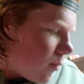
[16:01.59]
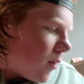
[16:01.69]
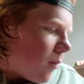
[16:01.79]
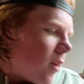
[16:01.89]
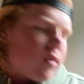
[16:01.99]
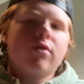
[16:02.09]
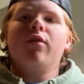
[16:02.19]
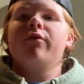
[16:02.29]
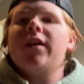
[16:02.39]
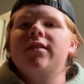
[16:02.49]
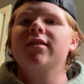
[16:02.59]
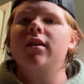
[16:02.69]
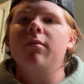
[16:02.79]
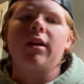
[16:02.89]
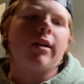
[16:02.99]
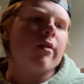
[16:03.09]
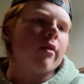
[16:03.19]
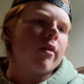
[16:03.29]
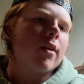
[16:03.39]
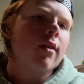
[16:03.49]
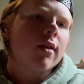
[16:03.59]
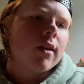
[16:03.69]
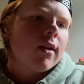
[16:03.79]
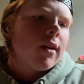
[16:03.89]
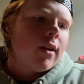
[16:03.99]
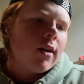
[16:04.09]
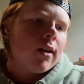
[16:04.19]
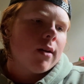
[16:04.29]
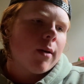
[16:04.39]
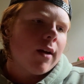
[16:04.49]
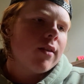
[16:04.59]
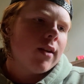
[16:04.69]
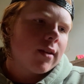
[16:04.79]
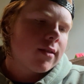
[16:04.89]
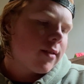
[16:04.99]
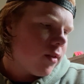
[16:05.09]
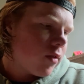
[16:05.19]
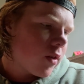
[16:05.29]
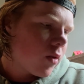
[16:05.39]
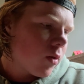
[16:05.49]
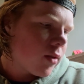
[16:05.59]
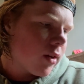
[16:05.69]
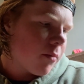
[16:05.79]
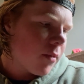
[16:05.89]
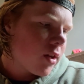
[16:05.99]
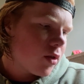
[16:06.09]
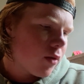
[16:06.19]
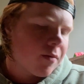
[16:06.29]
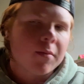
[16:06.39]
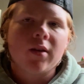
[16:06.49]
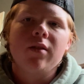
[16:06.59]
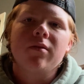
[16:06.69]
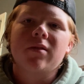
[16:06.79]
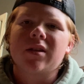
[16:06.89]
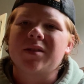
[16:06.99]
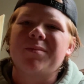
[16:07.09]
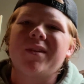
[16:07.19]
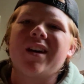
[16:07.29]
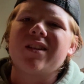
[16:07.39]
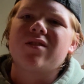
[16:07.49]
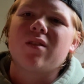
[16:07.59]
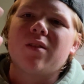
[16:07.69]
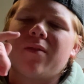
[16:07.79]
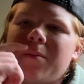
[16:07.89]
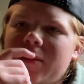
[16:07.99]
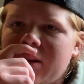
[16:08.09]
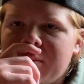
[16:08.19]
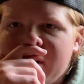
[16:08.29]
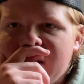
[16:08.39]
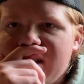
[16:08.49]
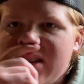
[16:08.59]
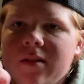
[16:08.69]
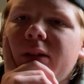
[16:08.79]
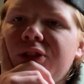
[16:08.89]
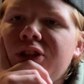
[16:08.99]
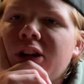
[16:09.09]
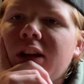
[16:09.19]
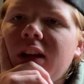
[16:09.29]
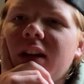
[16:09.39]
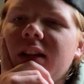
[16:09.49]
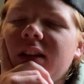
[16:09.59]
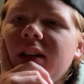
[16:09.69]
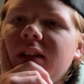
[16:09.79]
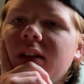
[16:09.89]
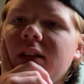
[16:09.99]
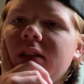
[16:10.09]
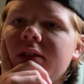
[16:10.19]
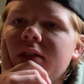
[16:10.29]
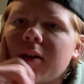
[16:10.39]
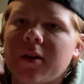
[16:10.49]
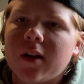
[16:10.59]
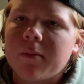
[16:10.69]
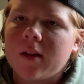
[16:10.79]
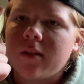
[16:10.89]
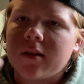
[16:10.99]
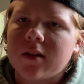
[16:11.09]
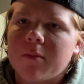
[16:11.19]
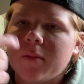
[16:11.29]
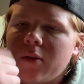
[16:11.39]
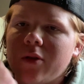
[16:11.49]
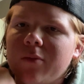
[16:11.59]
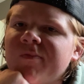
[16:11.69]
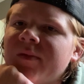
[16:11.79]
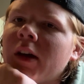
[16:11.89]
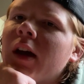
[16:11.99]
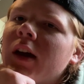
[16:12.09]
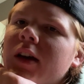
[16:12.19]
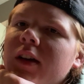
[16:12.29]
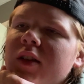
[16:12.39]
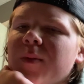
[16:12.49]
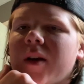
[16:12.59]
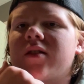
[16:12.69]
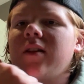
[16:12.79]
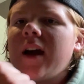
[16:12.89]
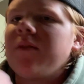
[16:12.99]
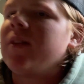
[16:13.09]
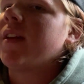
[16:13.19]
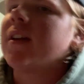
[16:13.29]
but I'm not sure if that's gonna be in here or not. I have an extension cord that I'm not sure if I'm gonna use because I'm not sure if I'm gonna put junky LED lights around the top of my room. Especially having like